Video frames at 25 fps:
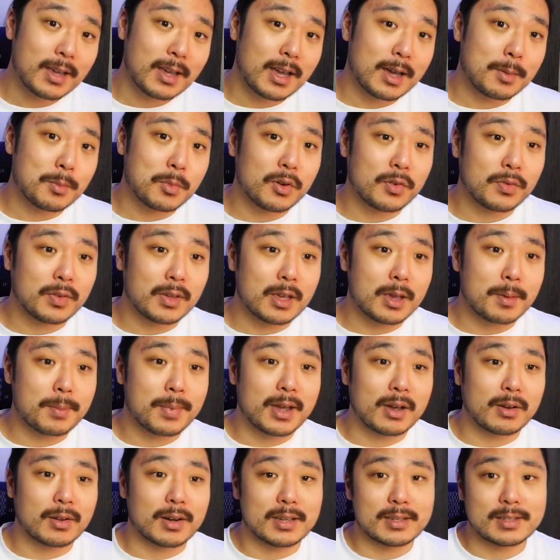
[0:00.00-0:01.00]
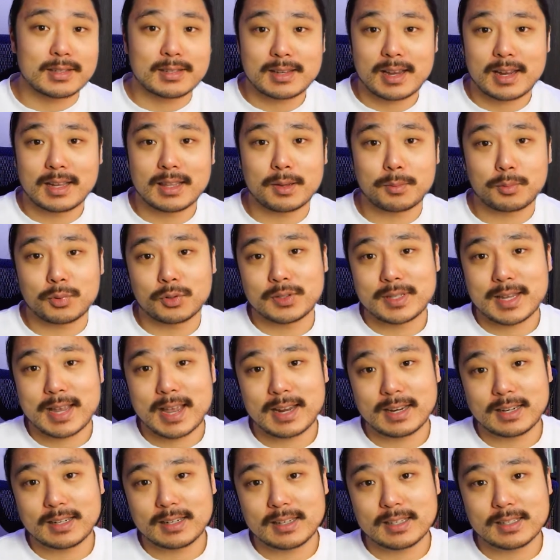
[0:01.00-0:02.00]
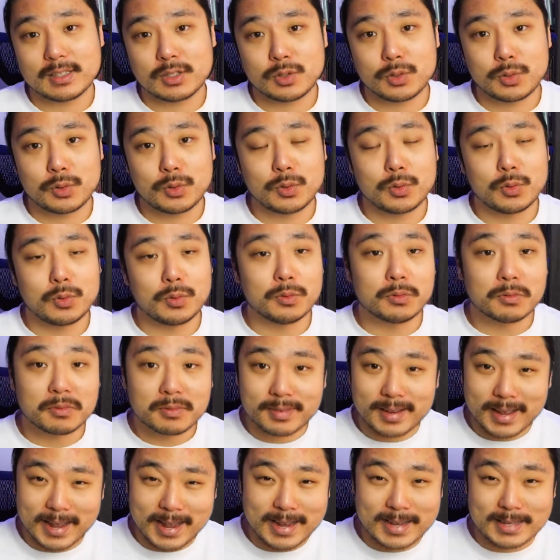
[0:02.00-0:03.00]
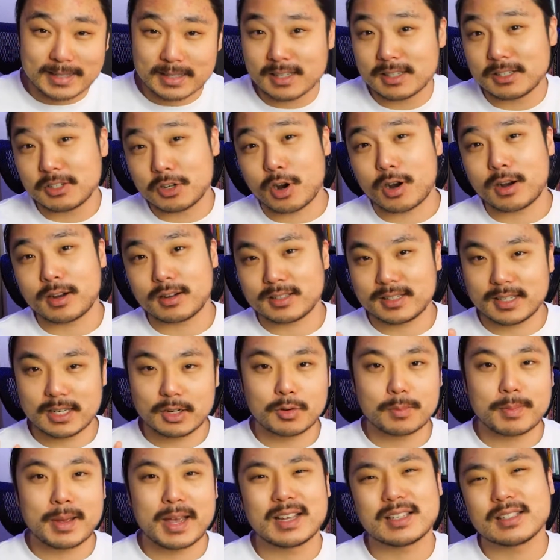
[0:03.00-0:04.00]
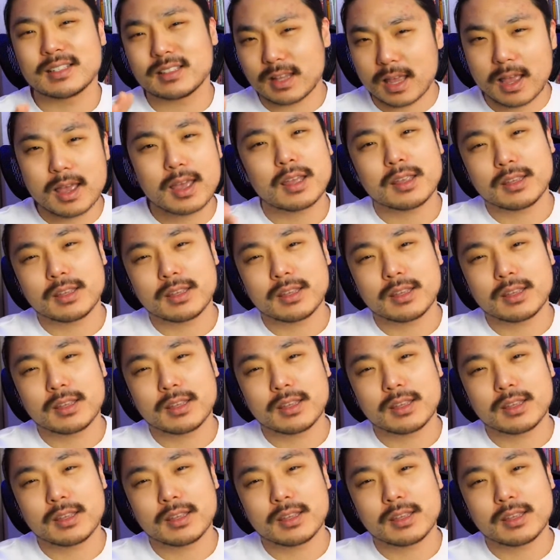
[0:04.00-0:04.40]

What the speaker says: a movie about a silent protagonist who has a dark secret past.